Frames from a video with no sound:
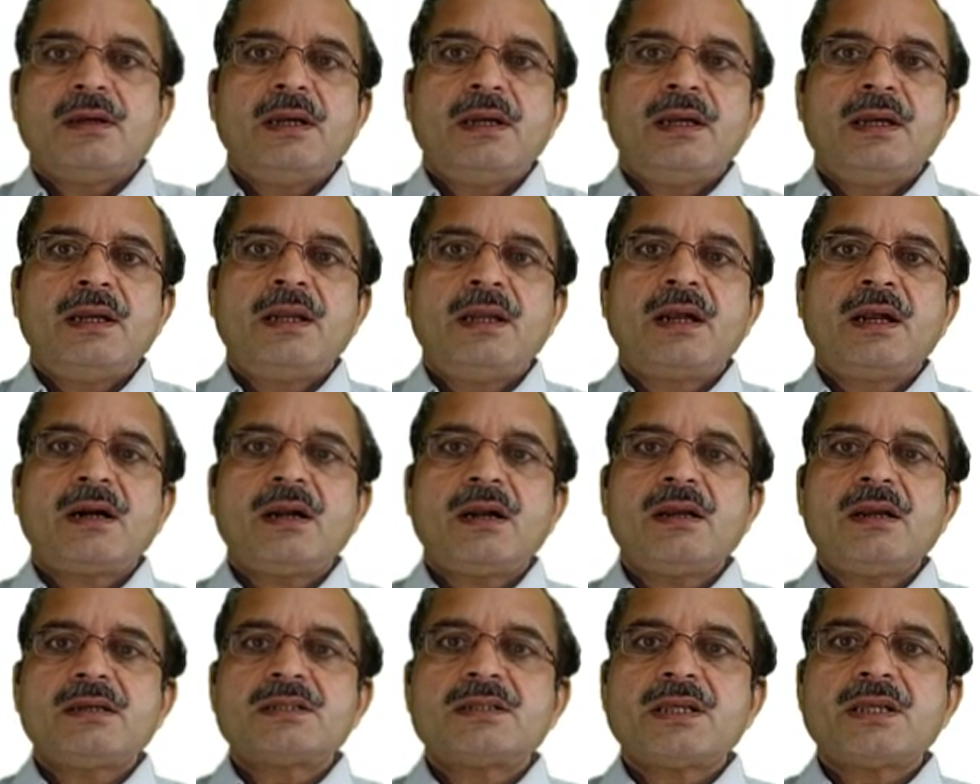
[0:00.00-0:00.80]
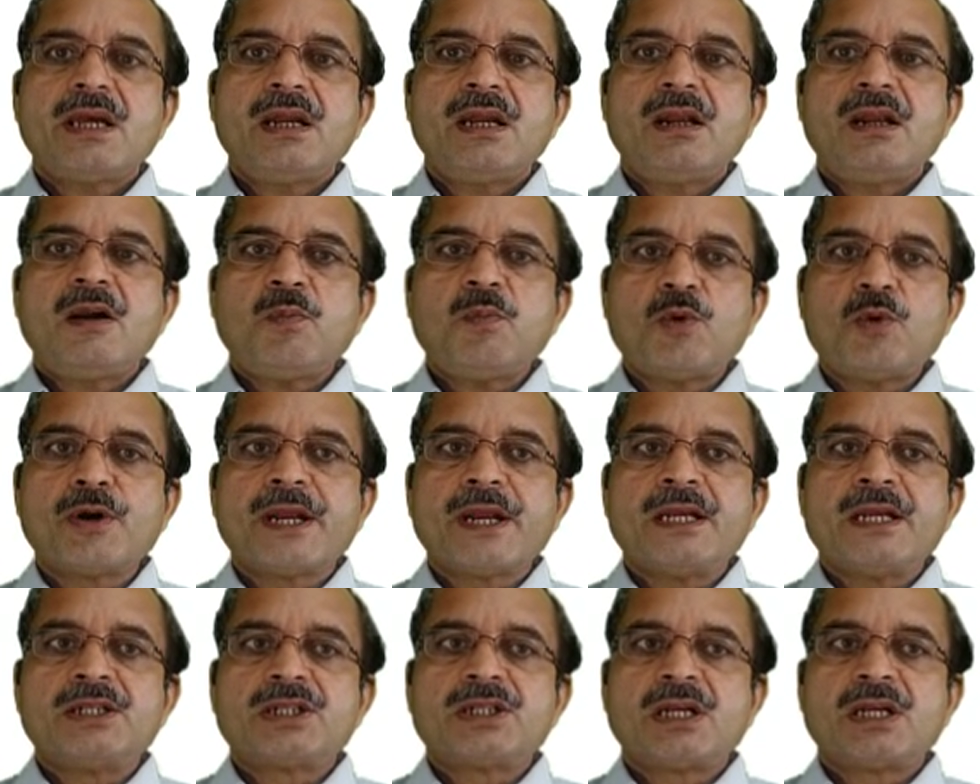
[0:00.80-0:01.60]
electric scalar
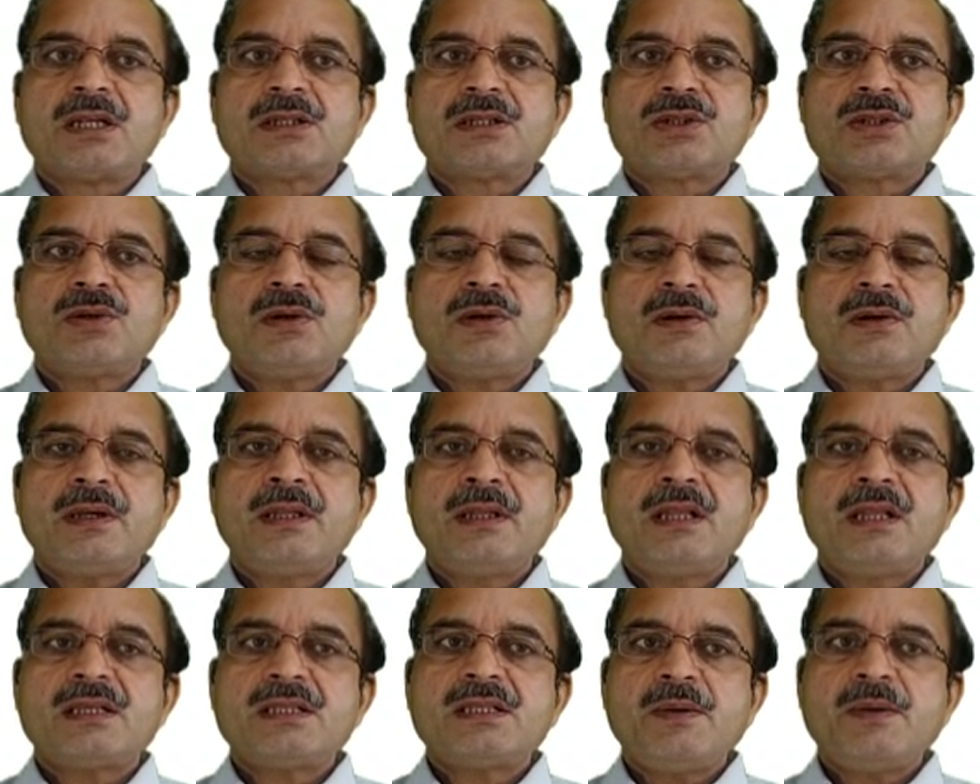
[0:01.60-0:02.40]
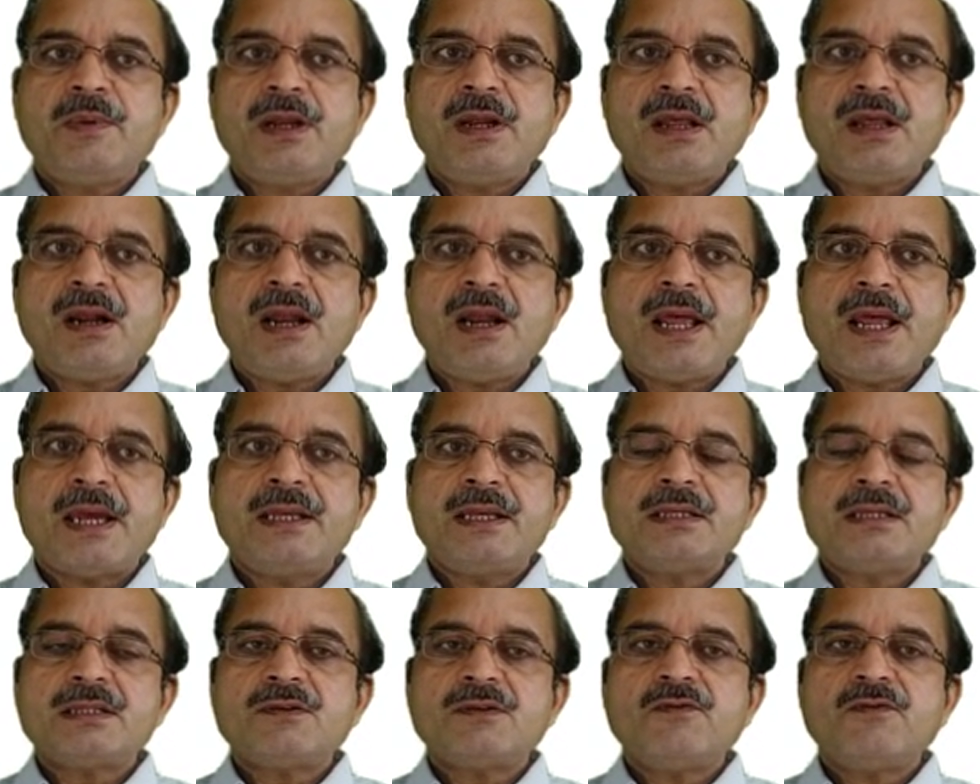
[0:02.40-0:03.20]
potential. So in the similar
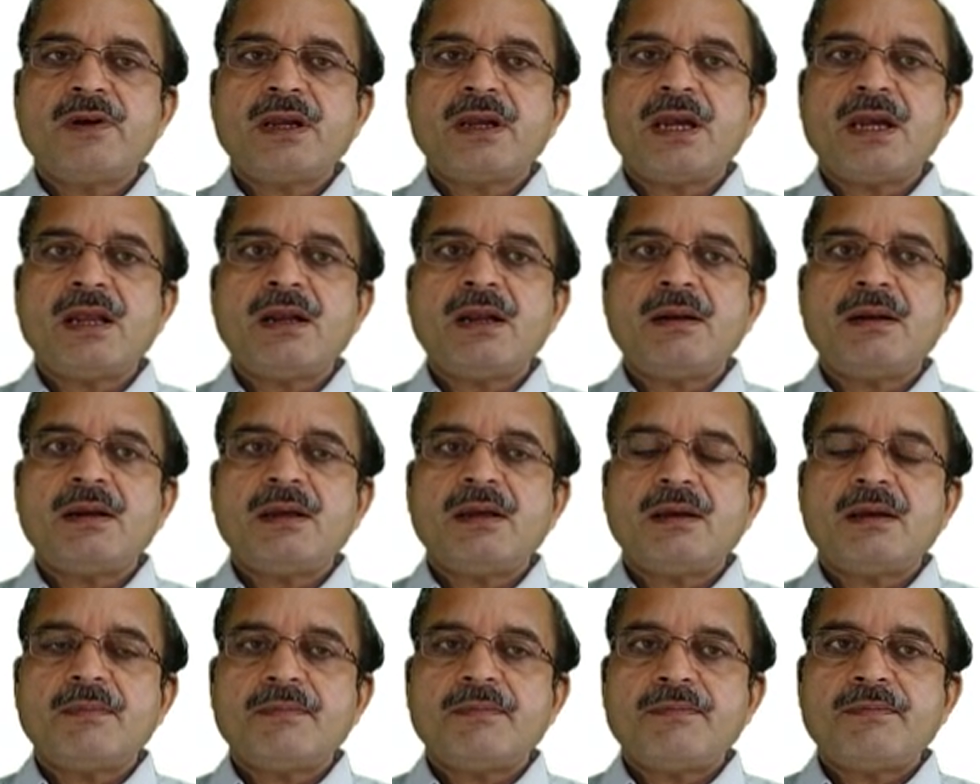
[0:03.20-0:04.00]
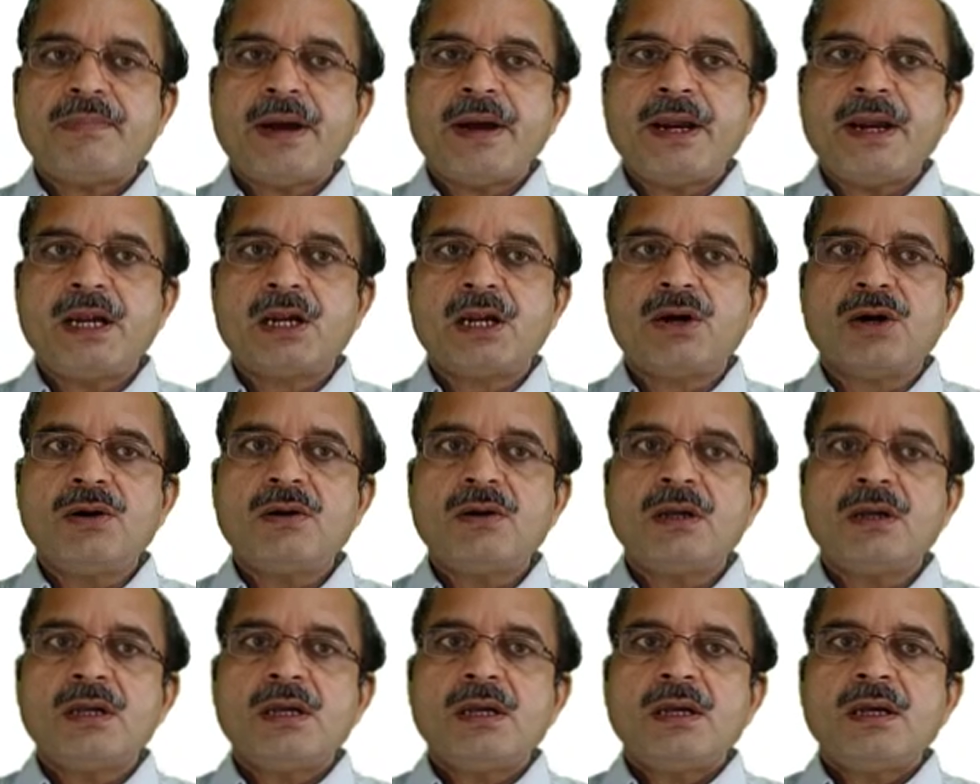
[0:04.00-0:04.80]
lines, we can find
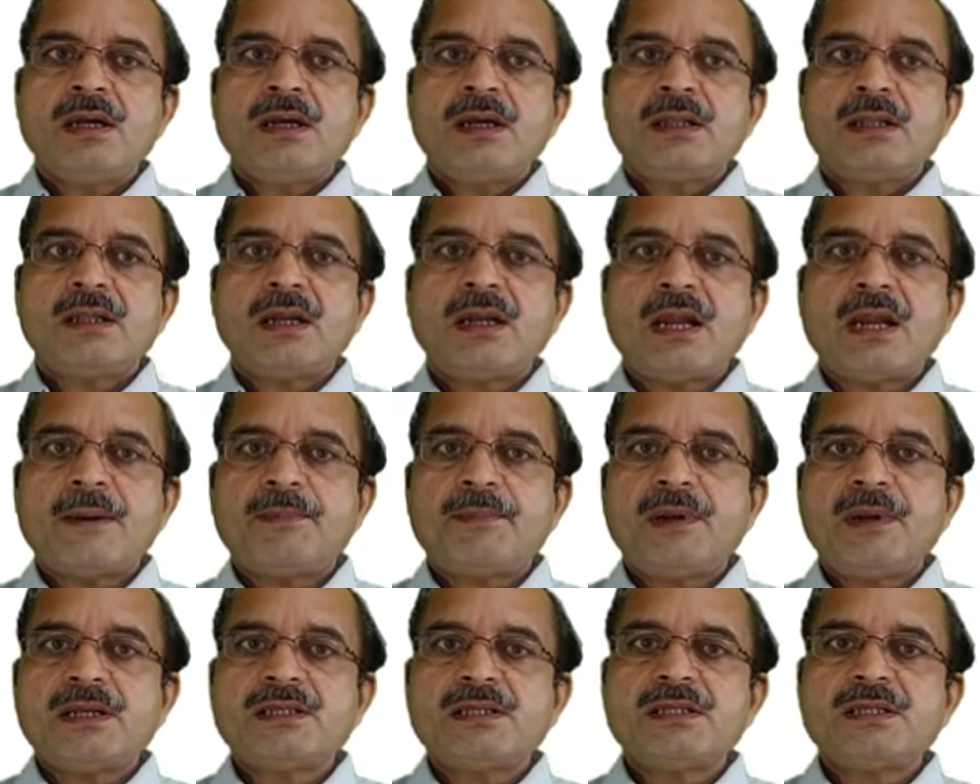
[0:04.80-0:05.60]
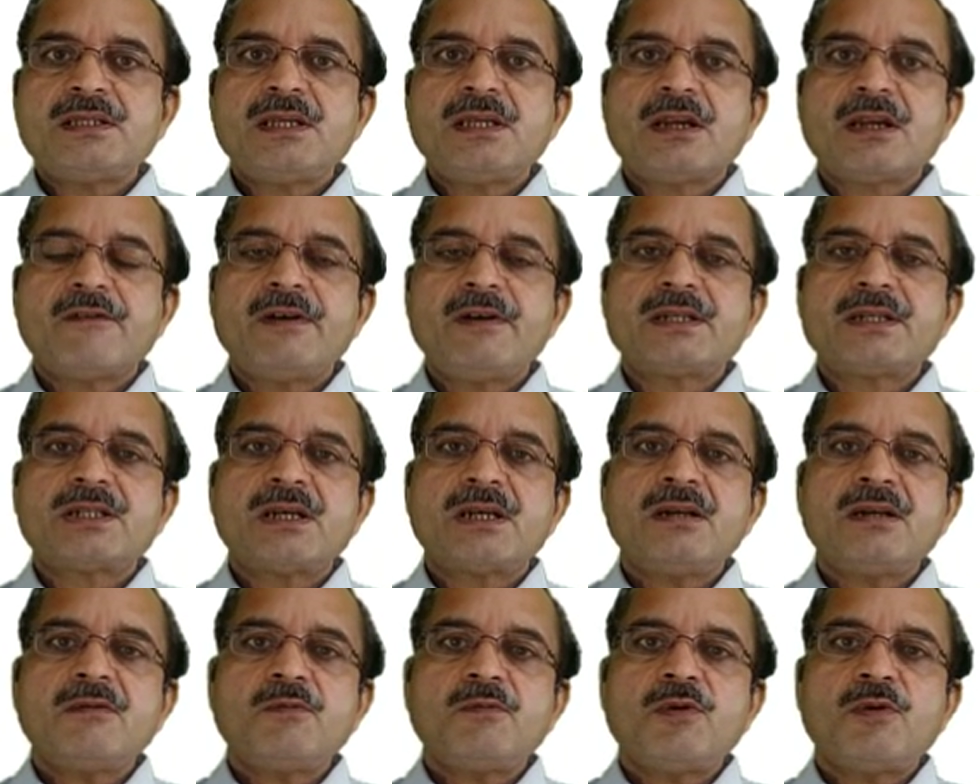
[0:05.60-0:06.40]
out the Laplace's
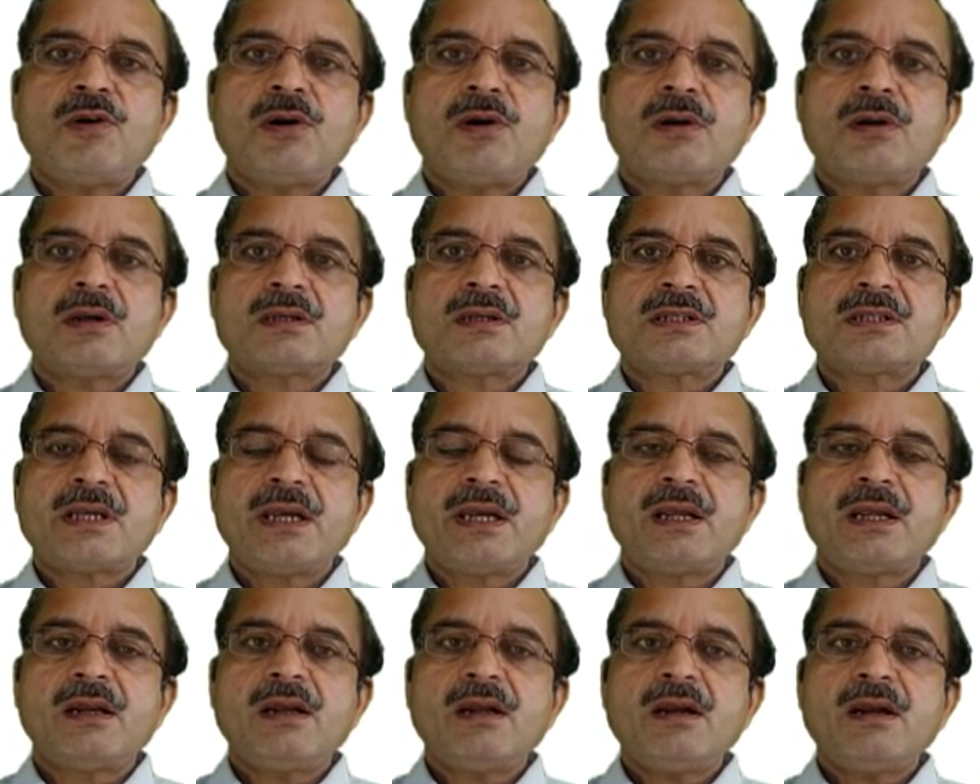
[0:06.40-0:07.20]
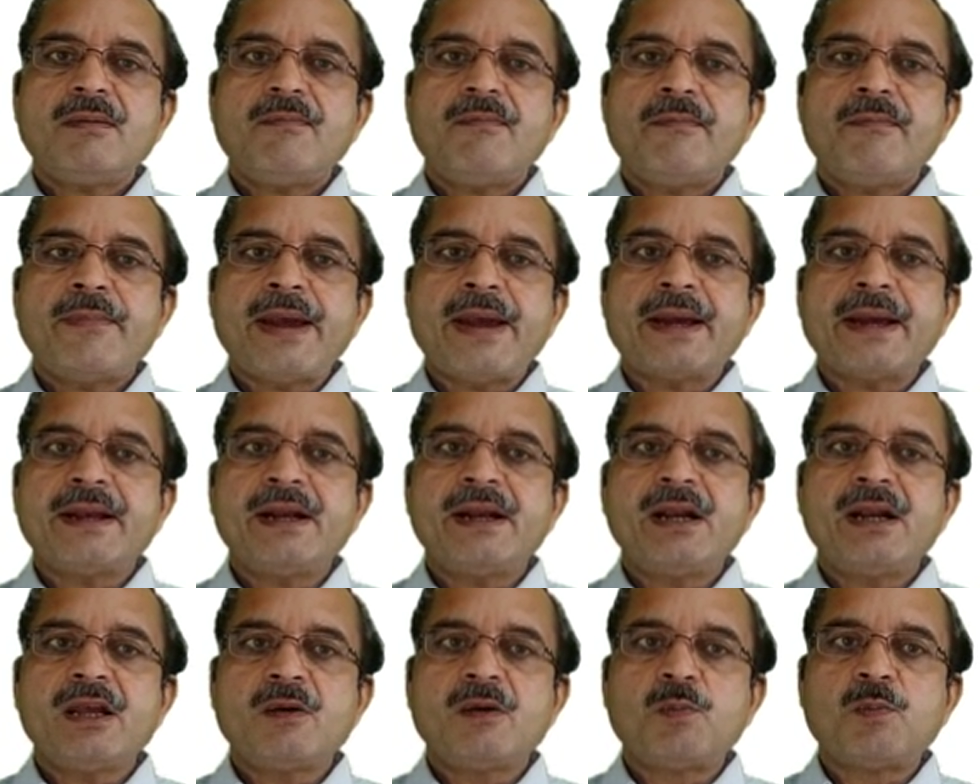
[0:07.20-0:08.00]
equation for scalar
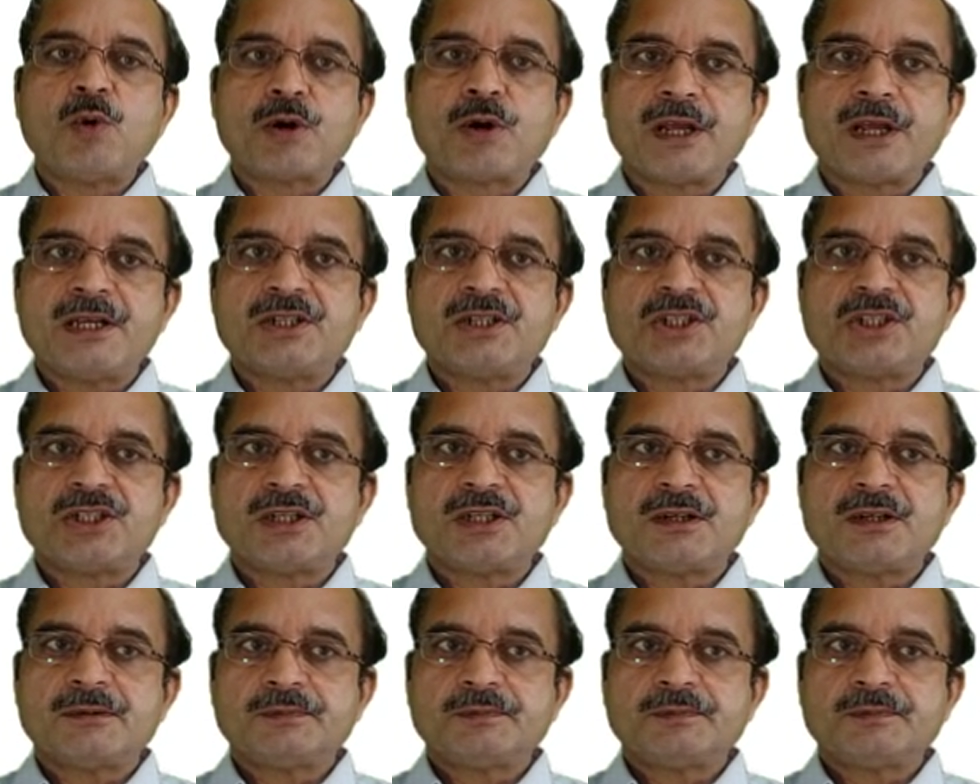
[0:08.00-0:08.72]
magnetic potential.